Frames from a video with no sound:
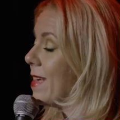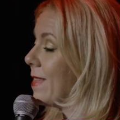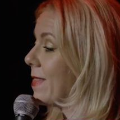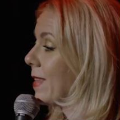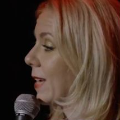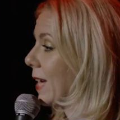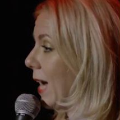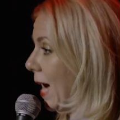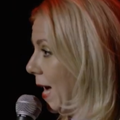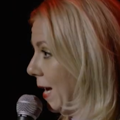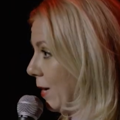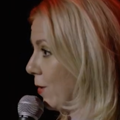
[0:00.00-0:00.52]
then the
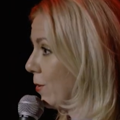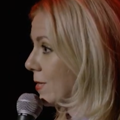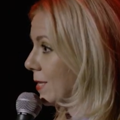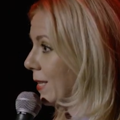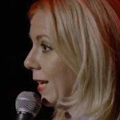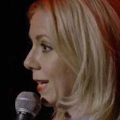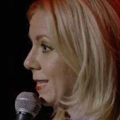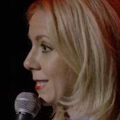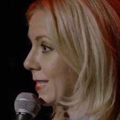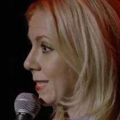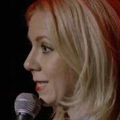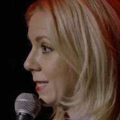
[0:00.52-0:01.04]
guy whose
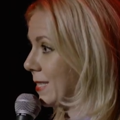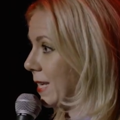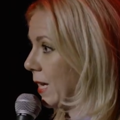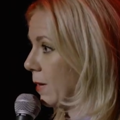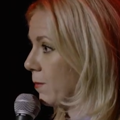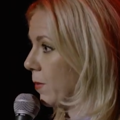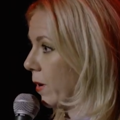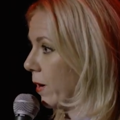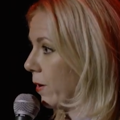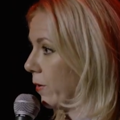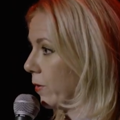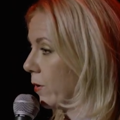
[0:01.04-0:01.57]
license they had
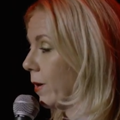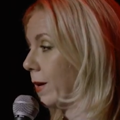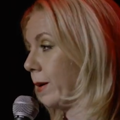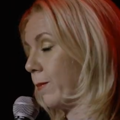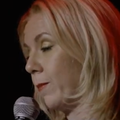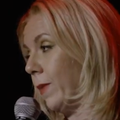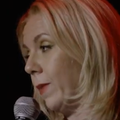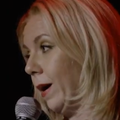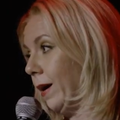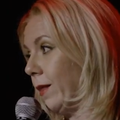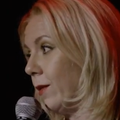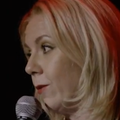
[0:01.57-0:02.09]
borrowed, they're like,
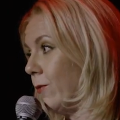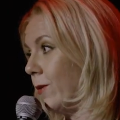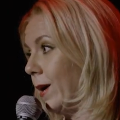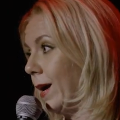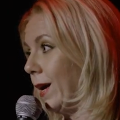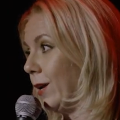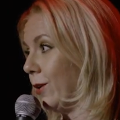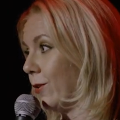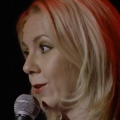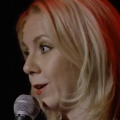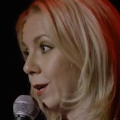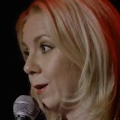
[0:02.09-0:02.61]
by the way,
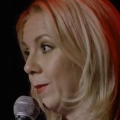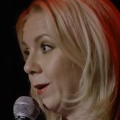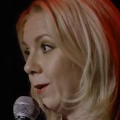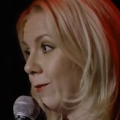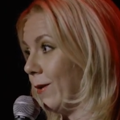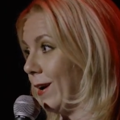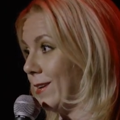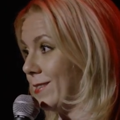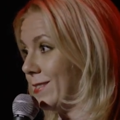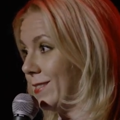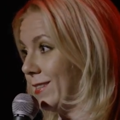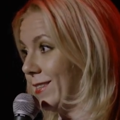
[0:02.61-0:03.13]
you're going to be
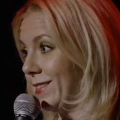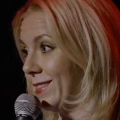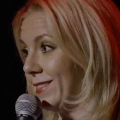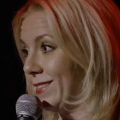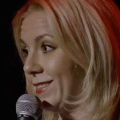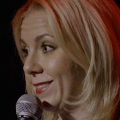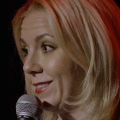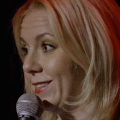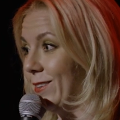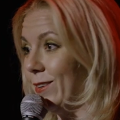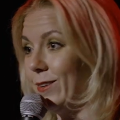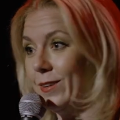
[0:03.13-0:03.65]
arrested
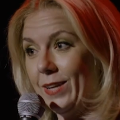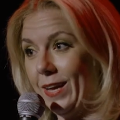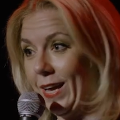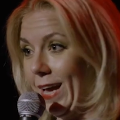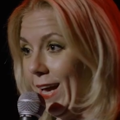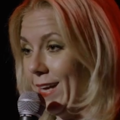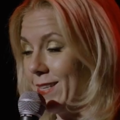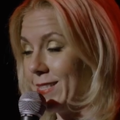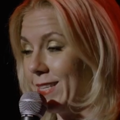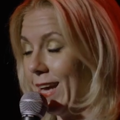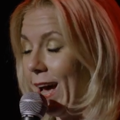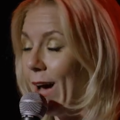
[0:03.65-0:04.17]

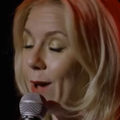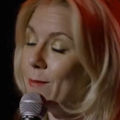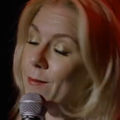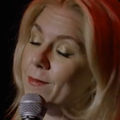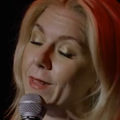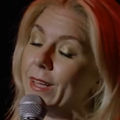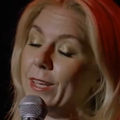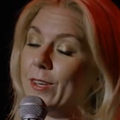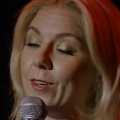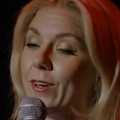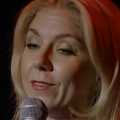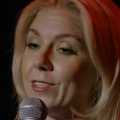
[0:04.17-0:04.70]
ASAP.
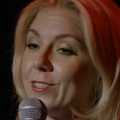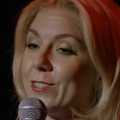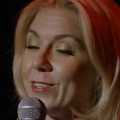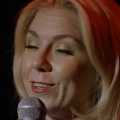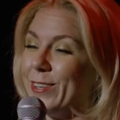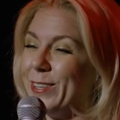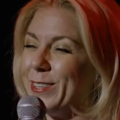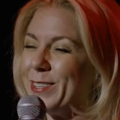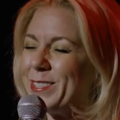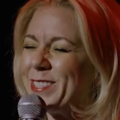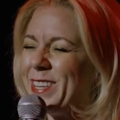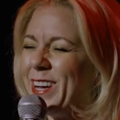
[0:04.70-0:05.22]
Like, you have to turn
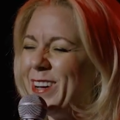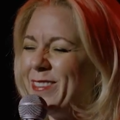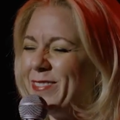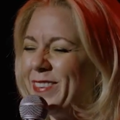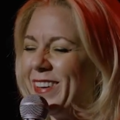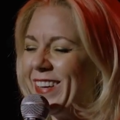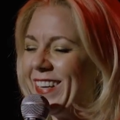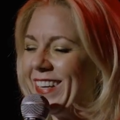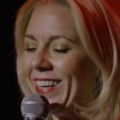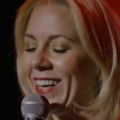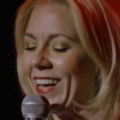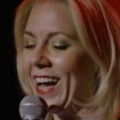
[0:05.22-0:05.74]
yourself
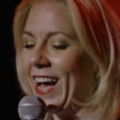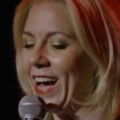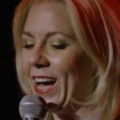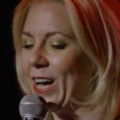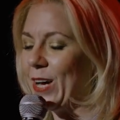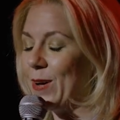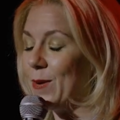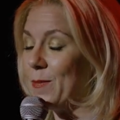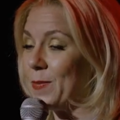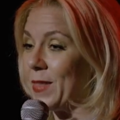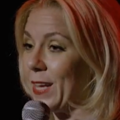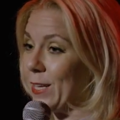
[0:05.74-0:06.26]
in.
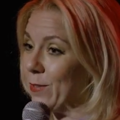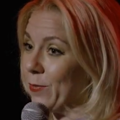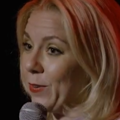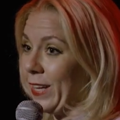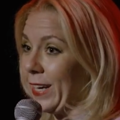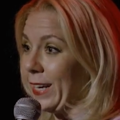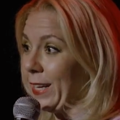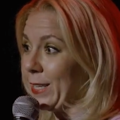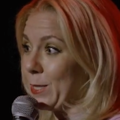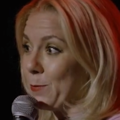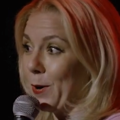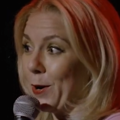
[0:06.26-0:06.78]
Thanks for
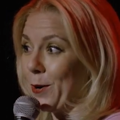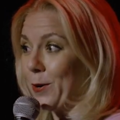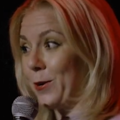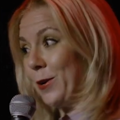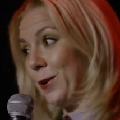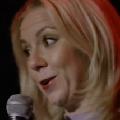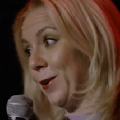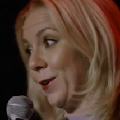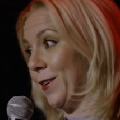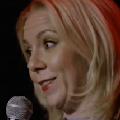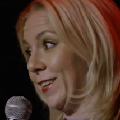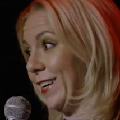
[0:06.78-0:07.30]
letting us borrow
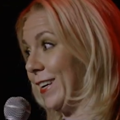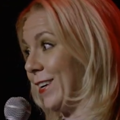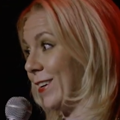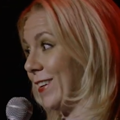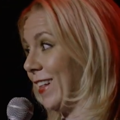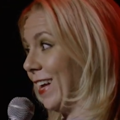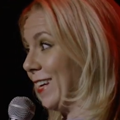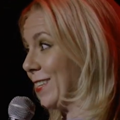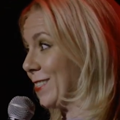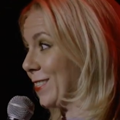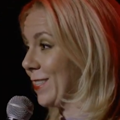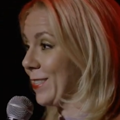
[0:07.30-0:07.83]
your liquor
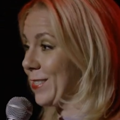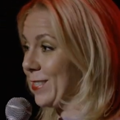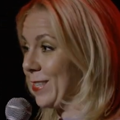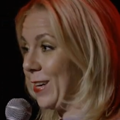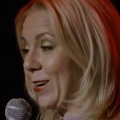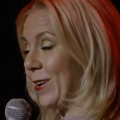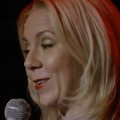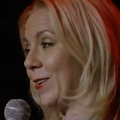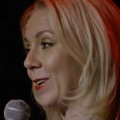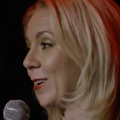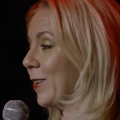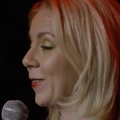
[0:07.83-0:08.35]
license,
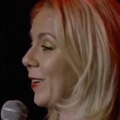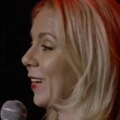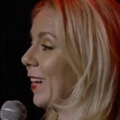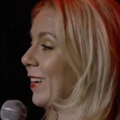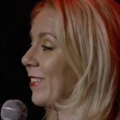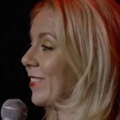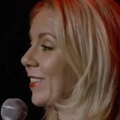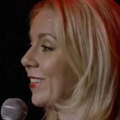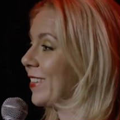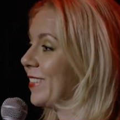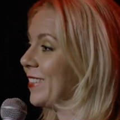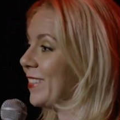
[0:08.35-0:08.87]
though, or
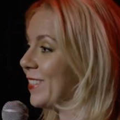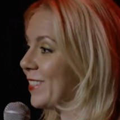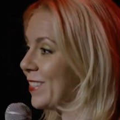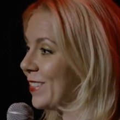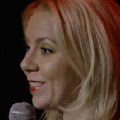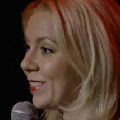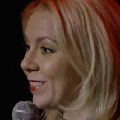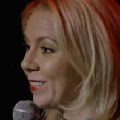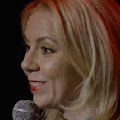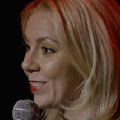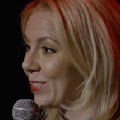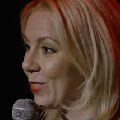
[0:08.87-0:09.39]
whatever.
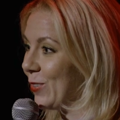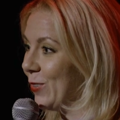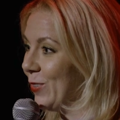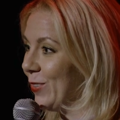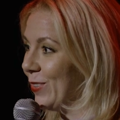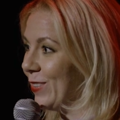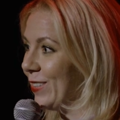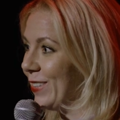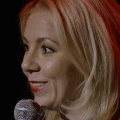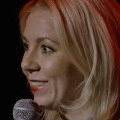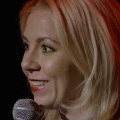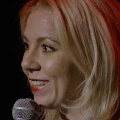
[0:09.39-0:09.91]

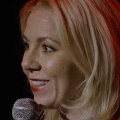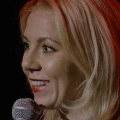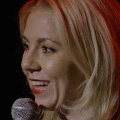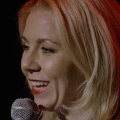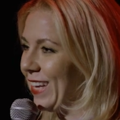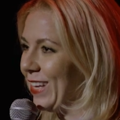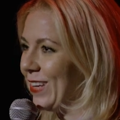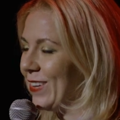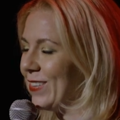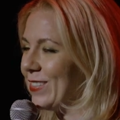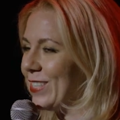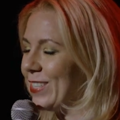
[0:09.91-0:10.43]
Cool.
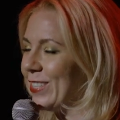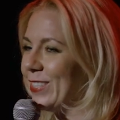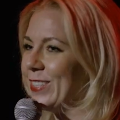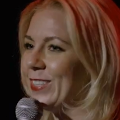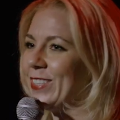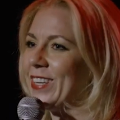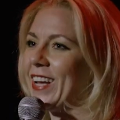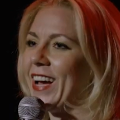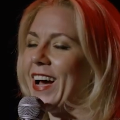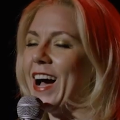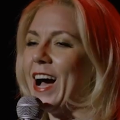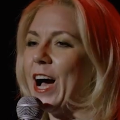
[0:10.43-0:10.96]
Thank you,
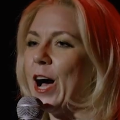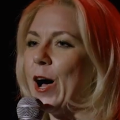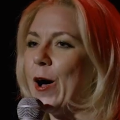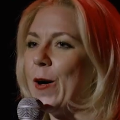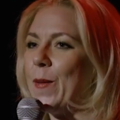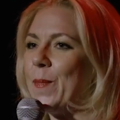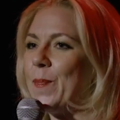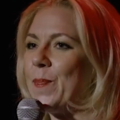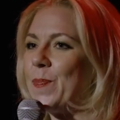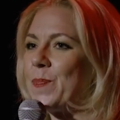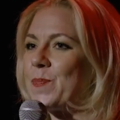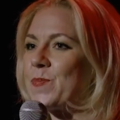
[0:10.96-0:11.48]
dude.
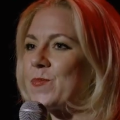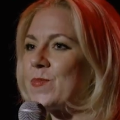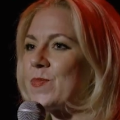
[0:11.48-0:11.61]
The